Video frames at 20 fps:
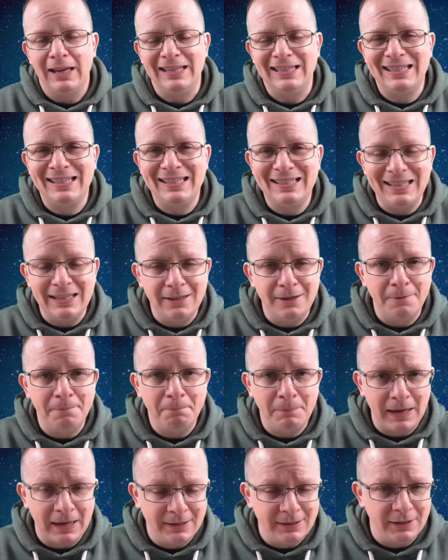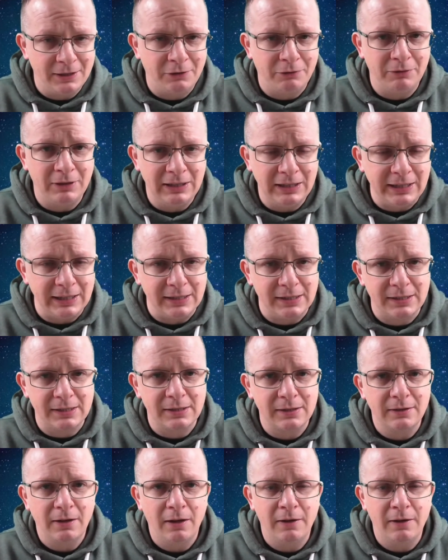cinematic release